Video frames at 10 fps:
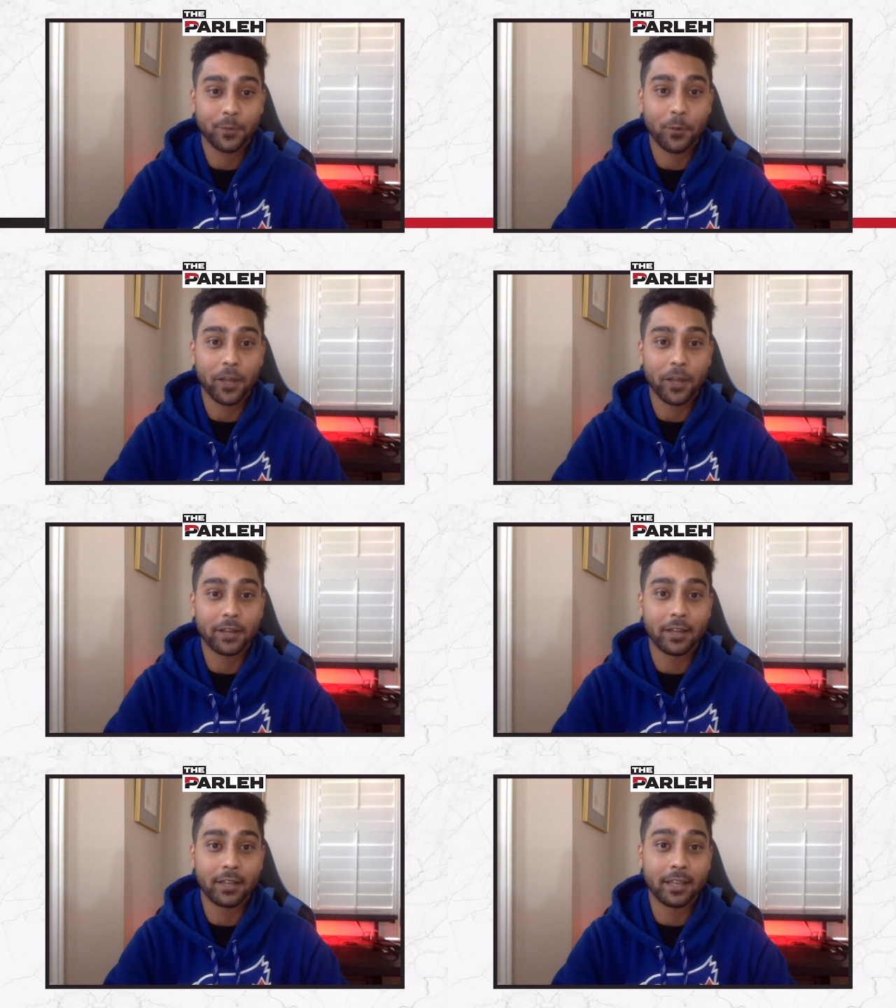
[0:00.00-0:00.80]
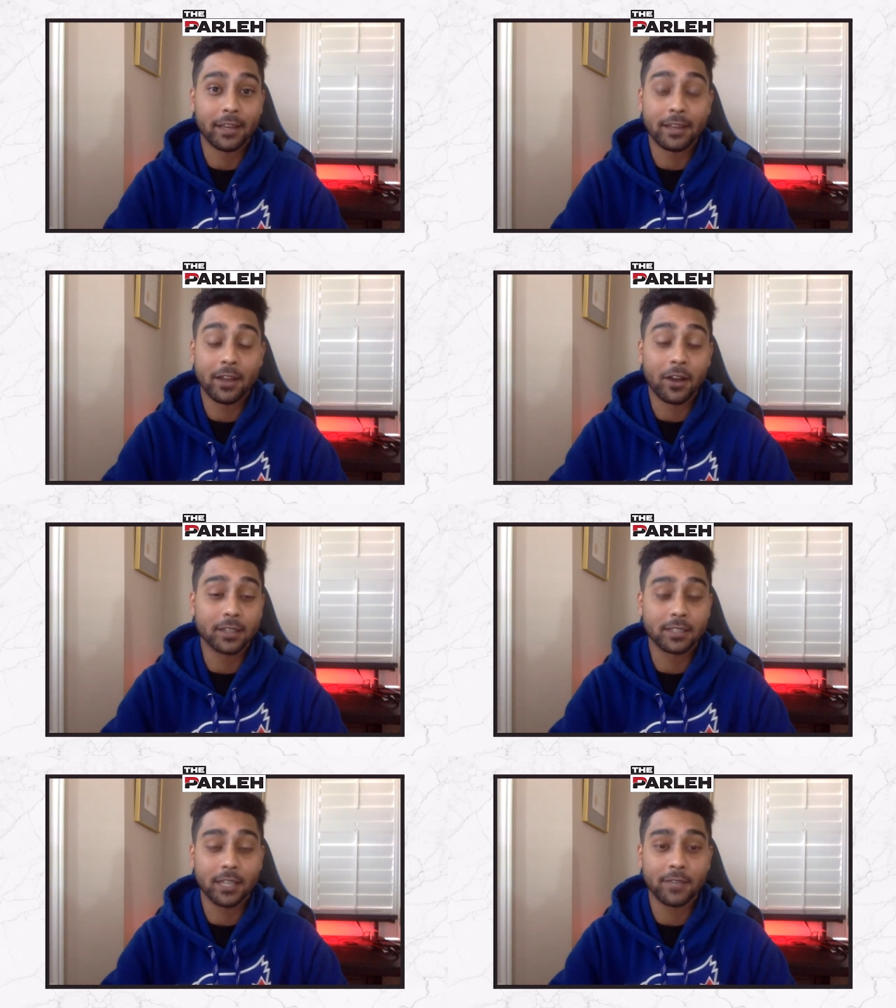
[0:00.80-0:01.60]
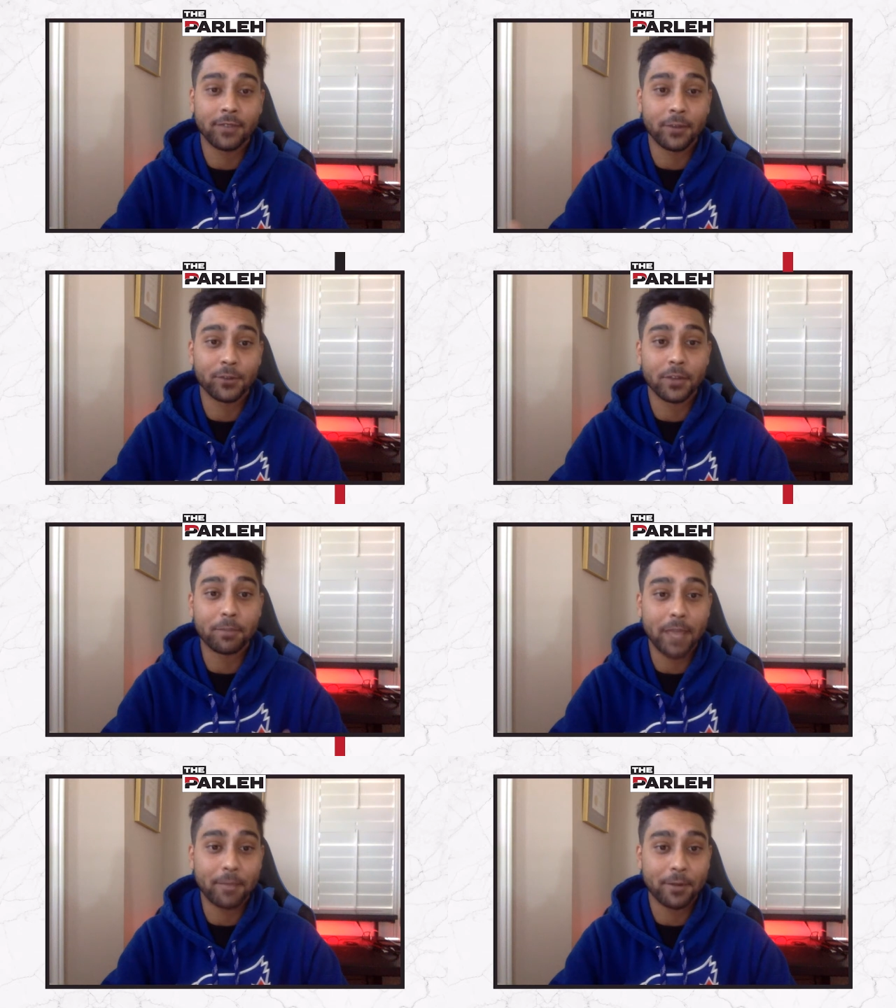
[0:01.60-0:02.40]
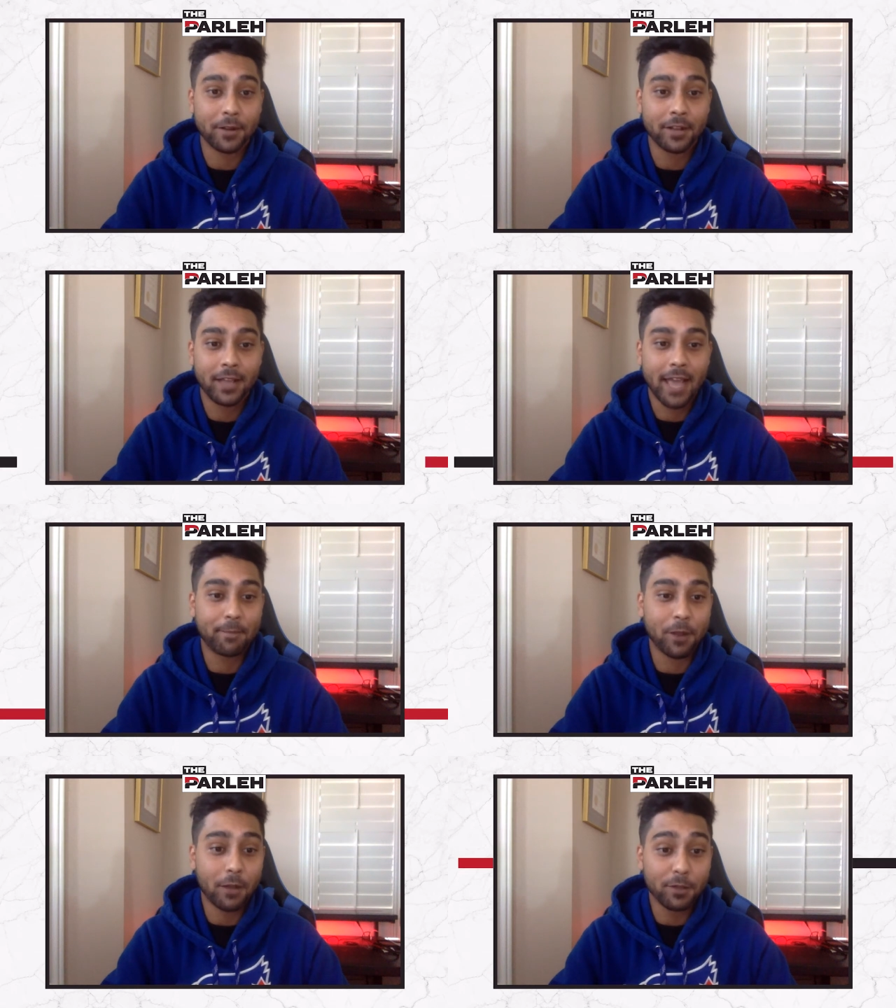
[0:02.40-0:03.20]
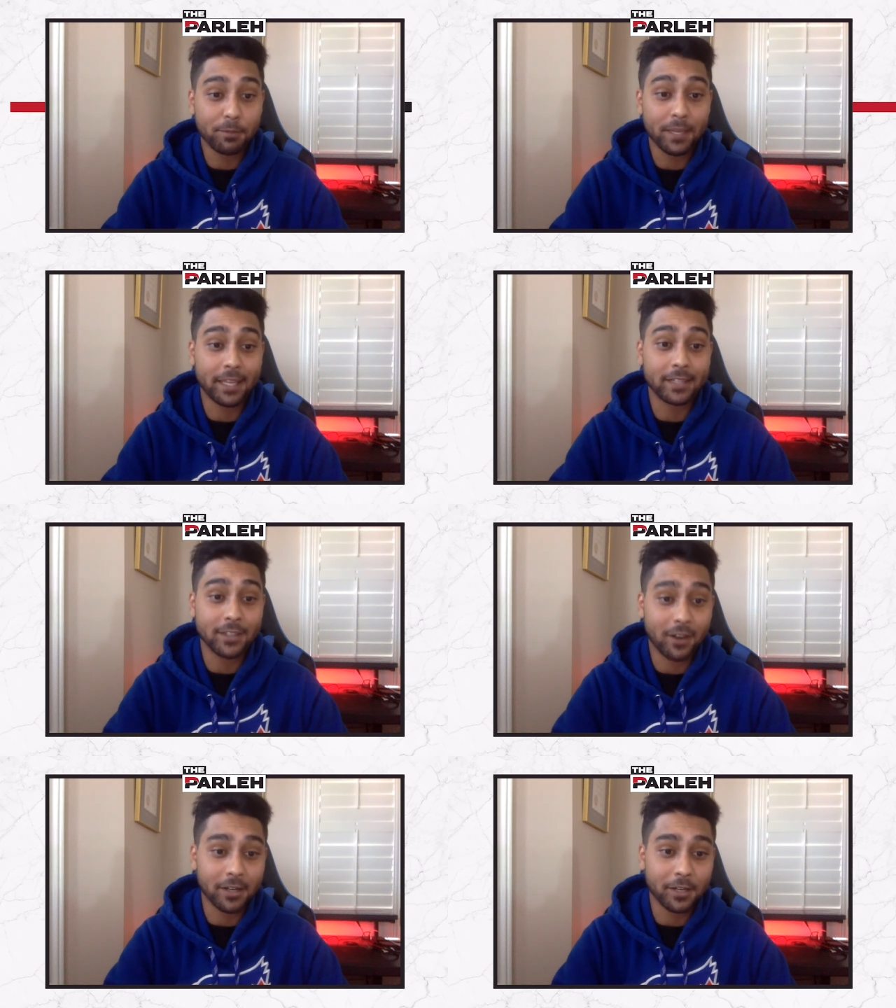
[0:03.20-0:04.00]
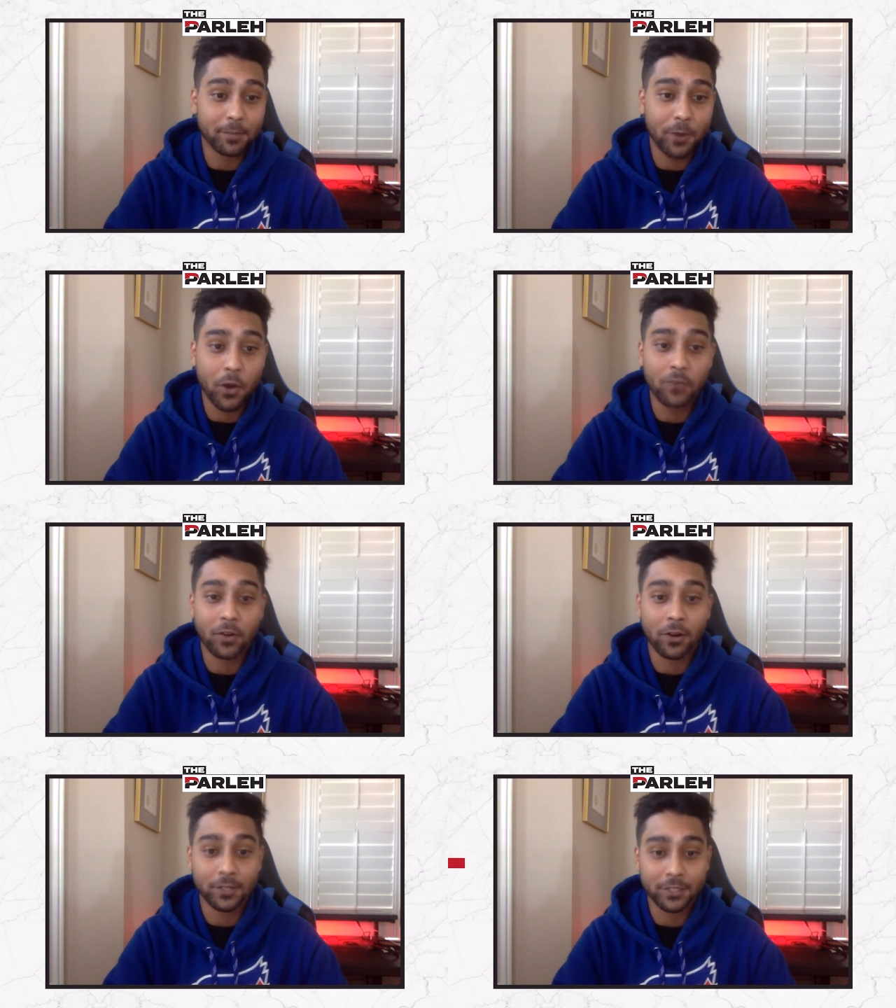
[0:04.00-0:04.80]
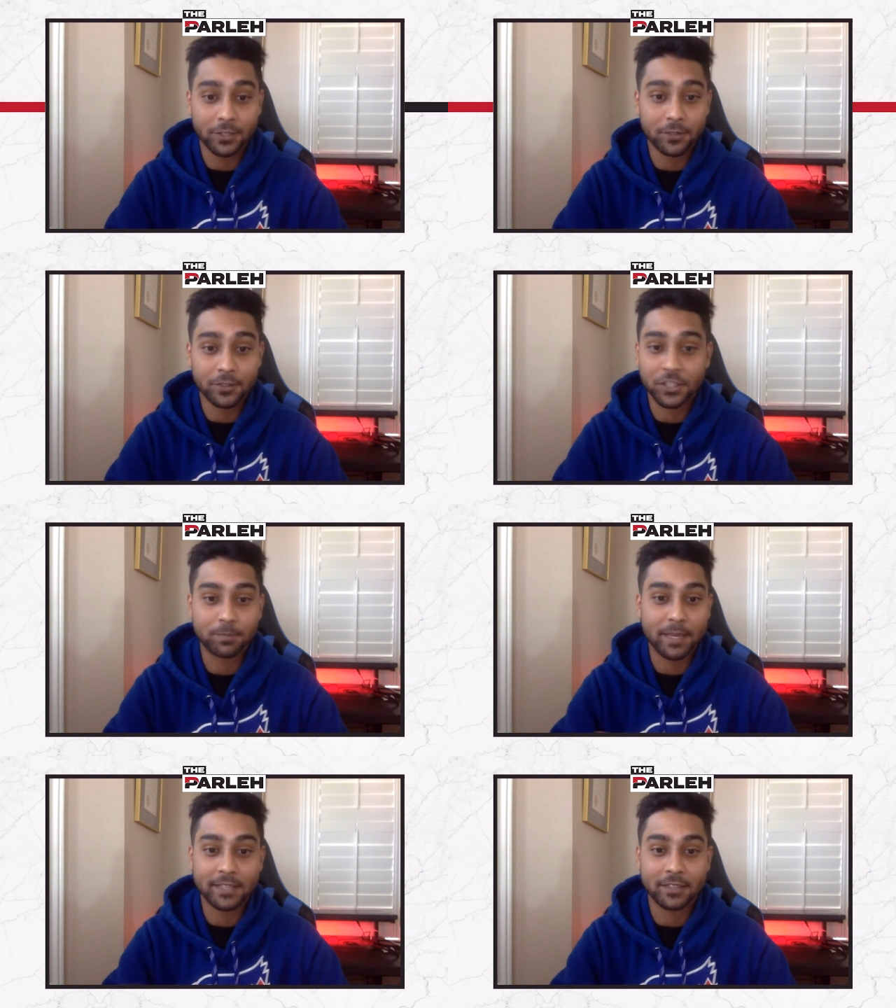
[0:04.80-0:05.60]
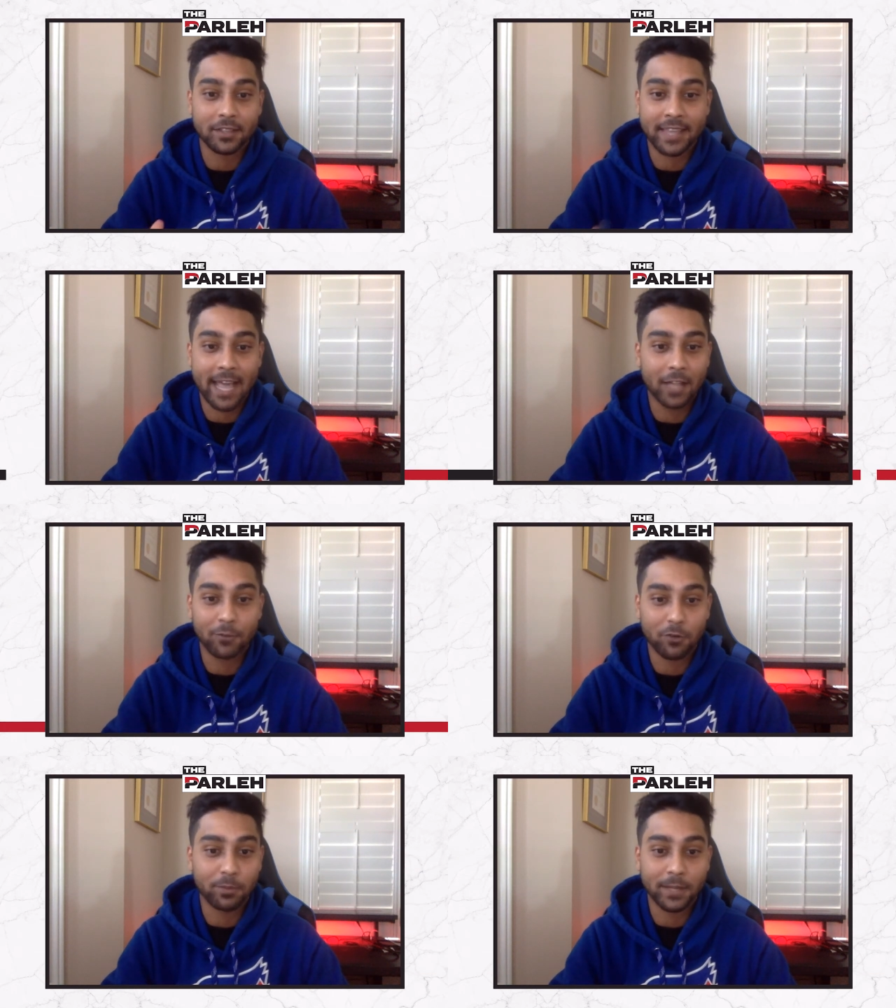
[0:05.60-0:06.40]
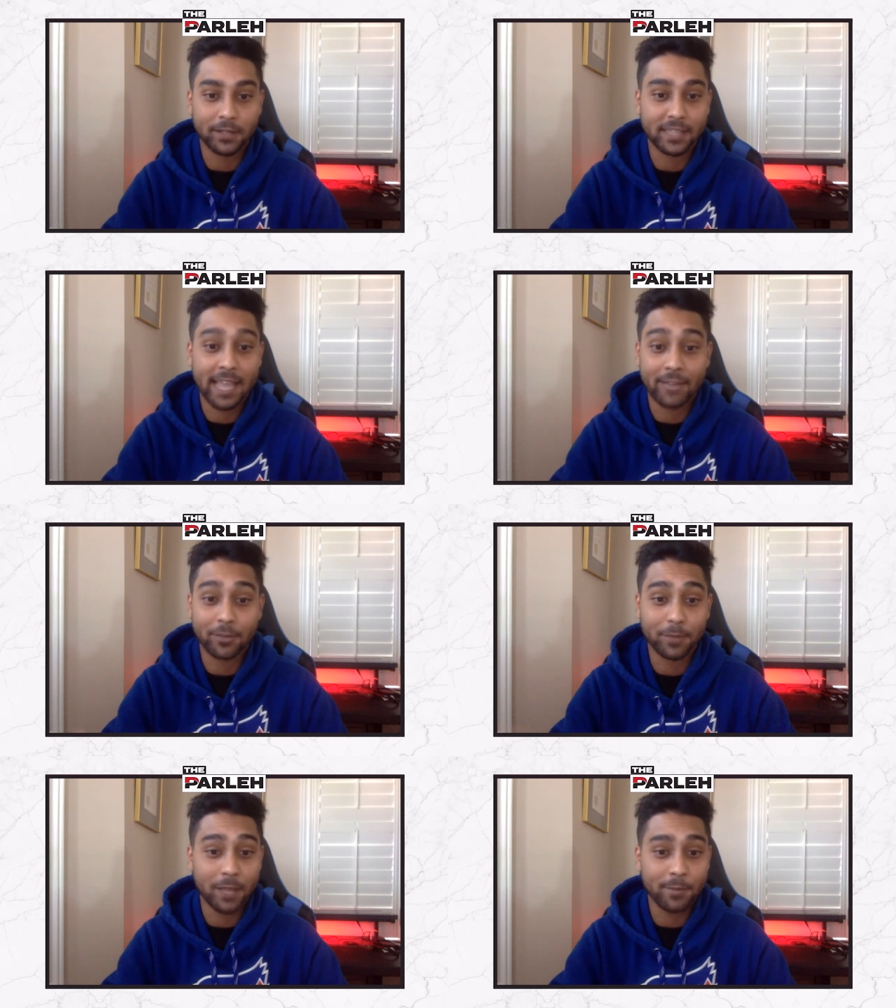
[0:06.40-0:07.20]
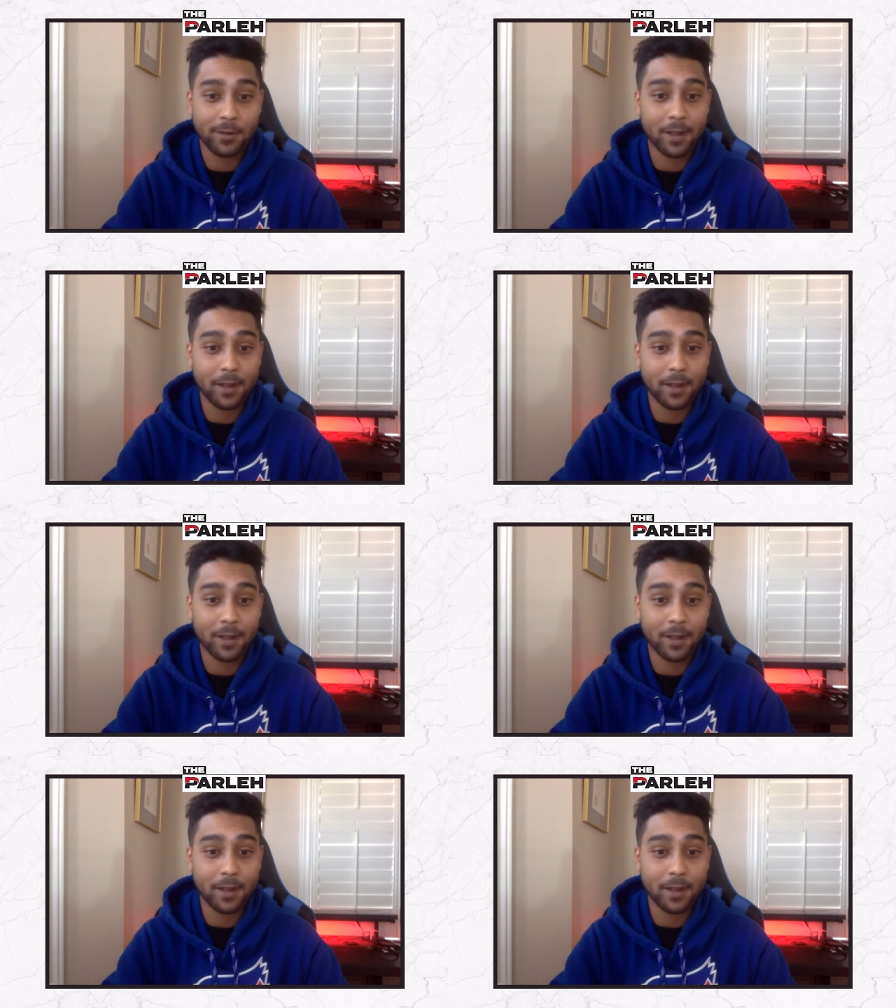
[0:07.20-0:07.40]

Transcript: Why not? And honestly, if I was on paper, I'd probably be picking Tottenham over Arsenal just based on the caliber of players they have on paper.